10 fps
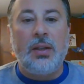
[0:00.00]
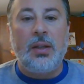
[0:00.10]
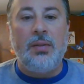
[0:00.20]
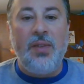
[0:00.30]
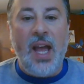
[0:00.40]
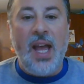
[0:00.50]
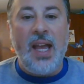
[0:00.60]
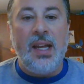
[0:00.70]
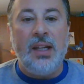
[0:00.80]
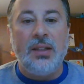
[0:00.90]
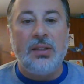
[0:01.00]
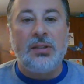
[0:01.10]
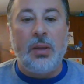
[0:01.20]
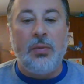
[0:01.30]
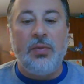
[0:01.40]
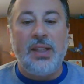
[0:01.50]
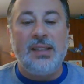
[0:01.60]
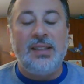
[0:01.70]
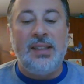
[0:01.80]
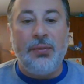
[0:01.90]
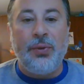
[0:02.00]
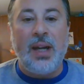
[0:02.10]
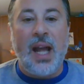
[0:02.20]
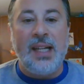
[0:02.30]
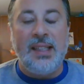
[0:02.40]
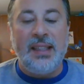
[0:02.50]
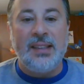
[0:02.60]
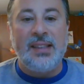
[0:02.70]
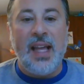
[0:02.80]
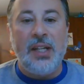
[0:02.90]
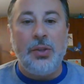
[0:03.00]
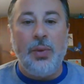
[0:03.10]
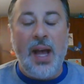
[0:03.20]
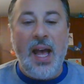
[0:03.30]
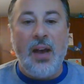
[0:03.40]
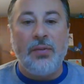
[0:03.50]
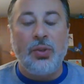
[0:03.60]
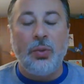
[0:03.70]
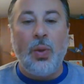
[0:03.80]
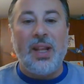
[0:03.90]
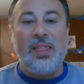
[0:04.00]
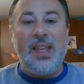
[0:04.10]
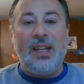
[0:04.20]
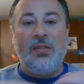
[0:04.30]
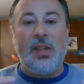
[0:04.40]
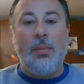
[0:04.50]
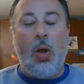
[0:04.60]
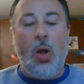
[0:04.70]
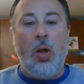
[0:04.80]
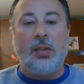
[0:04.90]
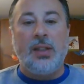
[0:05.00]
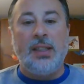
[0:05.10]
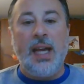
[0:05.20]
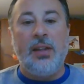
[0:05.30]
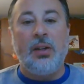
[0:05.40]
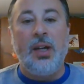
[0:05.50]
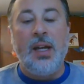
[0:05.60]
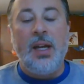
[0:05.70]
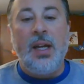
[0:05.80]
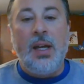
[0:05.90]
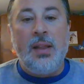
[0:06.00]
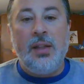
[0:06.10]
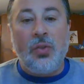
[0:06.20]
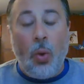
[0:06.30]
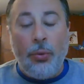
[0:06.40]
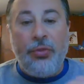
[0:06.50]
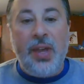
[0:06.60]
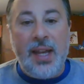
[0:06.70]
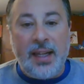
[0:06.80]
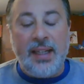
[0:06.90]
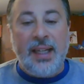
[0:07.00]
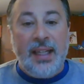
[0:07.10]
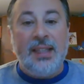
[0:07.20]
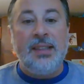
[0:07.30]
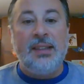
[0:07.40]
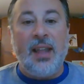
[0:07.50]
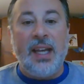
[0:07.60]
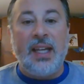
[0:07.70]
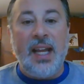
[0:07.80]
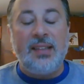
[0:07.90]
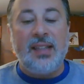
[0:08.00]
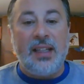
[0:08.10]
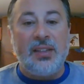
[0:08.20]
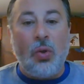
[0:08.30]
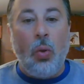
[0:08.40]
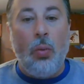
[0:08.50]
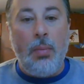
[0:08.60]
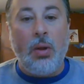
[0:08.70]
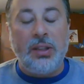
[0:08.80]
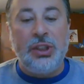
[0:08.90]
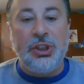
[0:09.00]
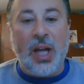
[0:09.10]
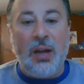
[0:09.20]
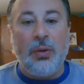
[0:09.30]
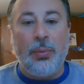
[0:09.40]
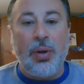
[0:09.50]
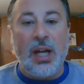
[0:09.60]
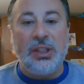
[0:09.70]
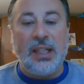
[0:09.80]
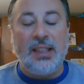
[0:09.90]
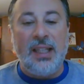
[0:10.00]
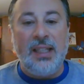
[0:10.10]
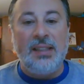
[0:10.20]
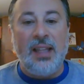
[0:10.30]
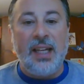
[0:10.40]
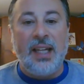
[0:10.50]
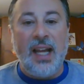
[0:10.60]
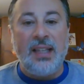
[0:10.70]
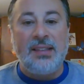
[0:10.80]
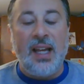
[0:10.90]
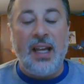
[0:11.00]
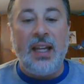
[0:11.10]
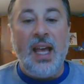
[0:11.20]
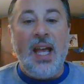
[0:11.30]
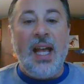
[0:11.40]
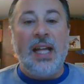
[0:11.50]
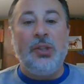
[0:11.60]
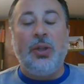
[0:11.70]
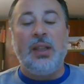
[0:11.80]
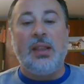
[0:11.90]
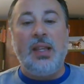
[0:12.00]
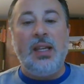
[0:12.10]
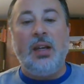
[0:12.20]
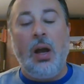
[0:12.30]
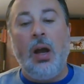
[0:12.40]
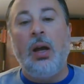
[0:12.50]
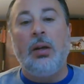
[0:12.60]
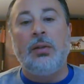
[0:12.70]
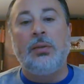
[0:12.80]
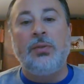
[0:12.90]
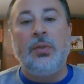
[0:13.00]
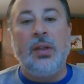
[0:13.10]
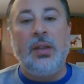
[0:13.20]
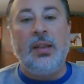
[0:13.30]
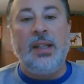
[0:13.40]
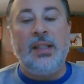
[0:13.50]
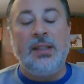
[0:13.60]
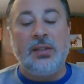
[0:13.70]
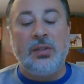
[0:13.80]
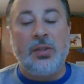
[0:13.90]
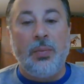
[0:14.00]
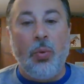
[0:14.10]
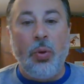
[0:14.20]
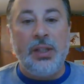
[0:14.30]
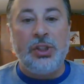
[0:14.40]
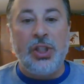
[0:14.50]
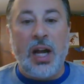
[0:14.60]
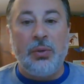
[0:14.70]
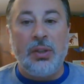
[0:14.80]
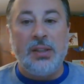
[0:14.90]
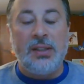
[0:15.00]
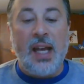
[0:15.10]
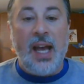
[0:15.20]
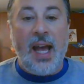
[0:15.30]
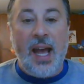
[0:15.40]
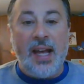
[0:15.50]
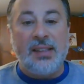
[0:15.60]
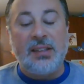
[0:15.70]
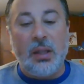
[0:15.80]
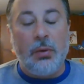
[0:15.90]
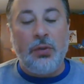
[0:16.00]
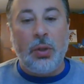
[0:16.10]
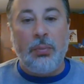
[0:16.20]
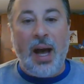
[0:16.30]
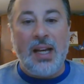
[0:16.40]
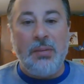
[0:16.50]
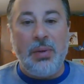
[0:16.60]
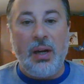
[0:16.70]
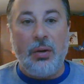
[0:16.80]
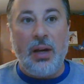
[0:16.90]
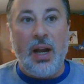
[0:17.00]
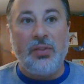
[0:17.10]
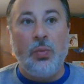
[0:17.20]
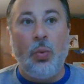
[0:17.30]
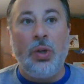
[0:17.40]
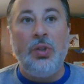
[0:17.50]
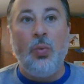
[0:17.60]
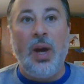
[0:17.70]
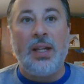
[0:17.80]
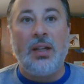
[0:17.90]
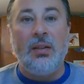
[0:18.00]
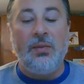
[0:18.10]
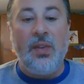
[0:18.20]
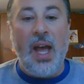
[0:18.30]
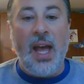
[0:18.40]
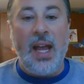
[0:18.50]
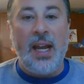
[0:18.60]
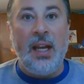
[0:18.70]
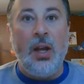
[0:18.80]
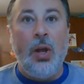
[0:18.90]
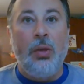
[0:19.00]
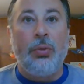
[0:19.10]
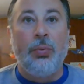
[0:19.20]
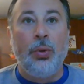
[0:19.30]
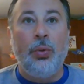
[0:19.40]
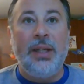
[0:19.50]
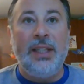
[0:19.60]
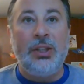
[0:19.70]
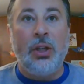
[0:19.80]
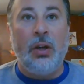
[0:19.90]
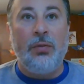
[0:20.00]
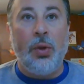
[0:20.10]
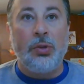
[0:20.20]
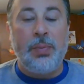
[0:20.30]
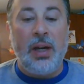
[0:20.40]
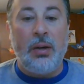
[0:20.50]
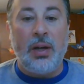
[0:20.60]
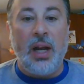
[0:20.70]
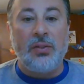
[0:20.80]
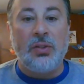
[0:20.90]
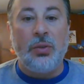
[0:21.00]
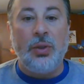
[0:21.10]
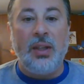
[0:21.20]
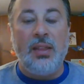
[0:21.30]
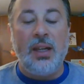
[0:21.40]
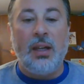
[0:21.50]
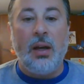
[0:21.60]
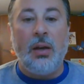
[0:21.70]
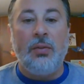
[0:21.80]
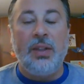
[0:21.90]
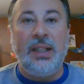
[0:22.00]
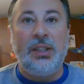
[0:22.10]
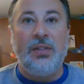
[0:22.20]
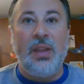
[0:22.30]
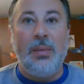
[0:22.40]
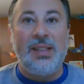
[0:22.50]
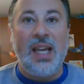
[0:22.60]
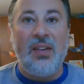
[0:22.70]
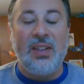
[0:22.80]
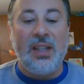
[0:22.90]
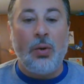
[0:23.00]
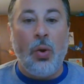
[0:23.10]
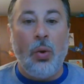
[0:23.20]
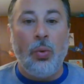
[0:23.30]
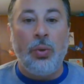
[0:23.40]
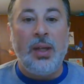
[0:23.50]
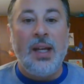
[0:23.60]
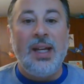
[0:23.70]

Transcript: convey some of these different ideas that you have. So you want to think of them all together. This whole thing is like an essay. This whole multi-genre project is like an essay. And you can think of these supporting genres as some of your body paragraphs. What do you want to convey through each of those paragraphs? So you can think of each of them as having their own